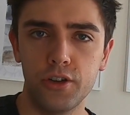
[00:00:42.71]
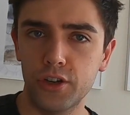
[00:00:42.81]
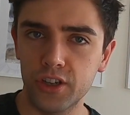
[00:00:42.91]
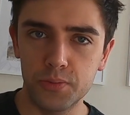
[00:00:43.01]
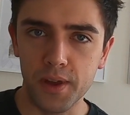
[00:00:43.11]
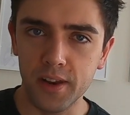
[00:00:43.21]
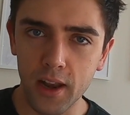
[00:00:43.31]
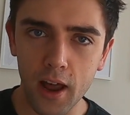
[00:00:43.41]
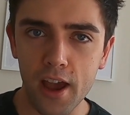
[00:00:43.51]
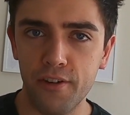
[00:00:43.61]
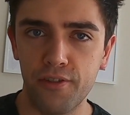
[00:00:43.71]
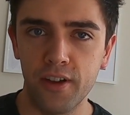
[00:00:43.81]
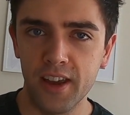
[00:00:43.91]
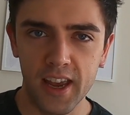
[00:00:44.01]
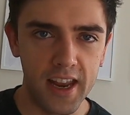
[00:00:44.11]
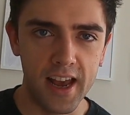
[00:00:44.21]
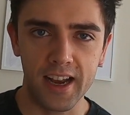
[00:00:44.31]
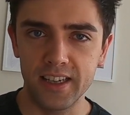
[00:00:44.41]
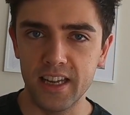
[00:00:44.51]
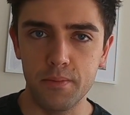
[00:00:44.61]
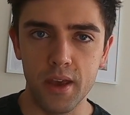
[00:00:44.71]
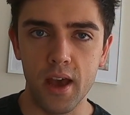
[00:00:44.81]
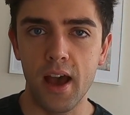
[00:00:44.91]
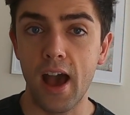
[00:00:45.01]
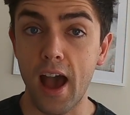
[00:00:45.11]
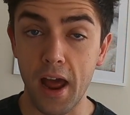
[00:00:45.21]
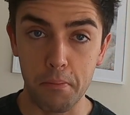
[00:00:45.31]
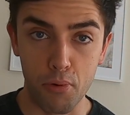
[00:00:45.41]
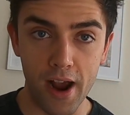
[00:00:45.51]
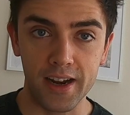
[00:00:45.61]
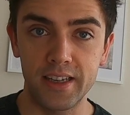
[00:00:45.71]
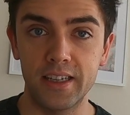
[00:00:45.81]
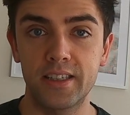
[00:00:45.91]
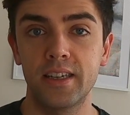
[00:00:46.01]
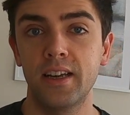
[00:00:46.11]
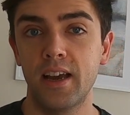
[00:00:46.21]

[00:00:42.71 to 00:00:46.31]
You could spend a life in academia and practice